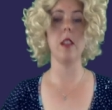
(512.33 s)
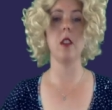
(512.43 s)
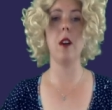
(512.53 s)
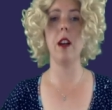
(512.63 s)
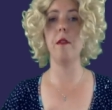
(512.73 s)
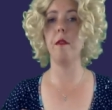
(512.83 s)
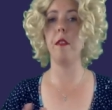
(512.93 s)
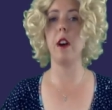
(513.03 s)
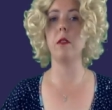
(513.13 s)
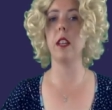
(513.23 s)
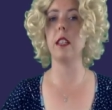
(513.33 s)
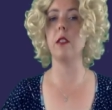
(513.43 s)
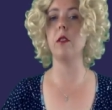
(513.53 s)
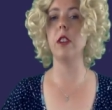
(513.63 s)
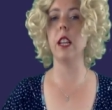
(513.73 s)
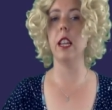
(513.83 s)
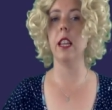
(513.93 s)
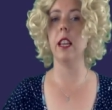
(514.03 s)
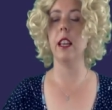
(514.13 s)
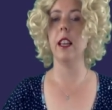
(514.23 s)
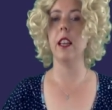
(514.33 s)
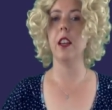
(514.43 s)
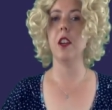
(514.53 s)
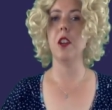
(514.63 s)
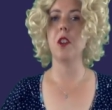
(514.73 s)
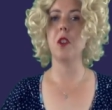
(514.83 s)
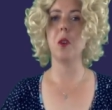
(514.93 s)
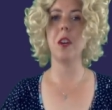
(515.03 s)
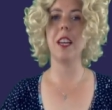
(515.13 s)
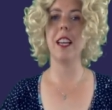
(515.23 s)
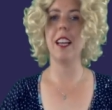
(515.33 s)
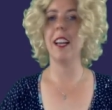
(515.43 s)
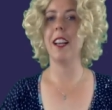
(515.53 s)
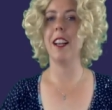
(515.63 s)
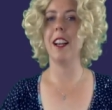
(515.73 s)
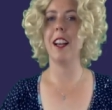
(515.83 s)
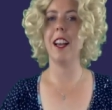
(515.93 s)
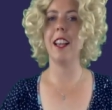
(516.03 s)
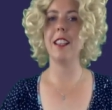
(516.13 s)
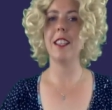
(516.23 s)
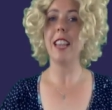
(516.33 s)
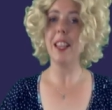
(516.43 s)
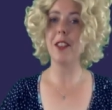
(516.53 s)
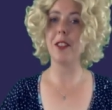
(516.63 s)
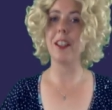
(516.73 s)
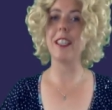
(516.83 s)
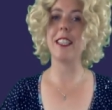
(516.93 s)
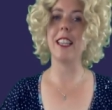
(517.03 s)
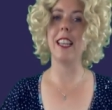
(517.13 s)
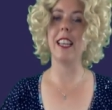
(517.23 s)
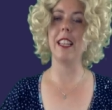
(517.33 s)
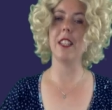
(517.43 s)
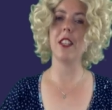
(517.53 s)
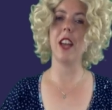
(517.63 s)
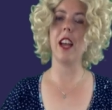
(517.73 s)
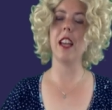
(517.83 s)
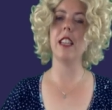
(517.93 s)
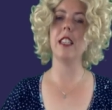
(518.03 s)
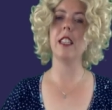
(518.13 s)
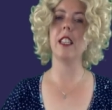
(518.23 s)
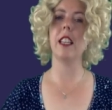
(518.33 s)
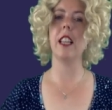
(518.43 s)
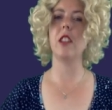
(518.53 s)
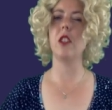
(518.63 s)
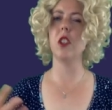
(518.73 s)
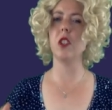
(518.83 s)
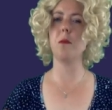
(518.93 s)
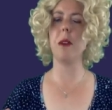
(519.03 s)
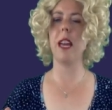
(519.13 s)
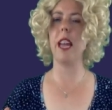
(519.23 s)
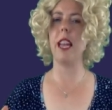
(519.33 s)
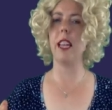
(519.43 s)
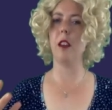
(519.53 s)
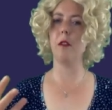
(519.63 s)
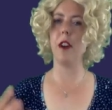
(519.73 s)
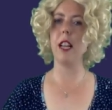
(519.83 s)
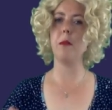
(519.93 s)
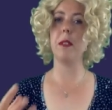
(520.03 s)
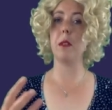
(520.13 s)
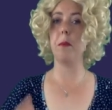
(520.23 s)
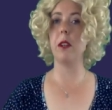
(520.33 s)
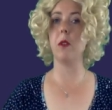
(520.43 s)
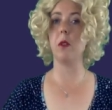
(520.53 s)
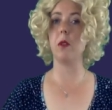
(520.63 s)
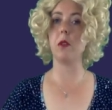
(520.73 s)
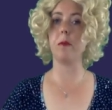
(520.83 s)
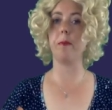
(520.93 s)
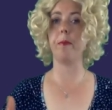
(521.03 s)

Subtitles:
So I found that a really shocking and interesting insight, that just by adding vitamins, minerals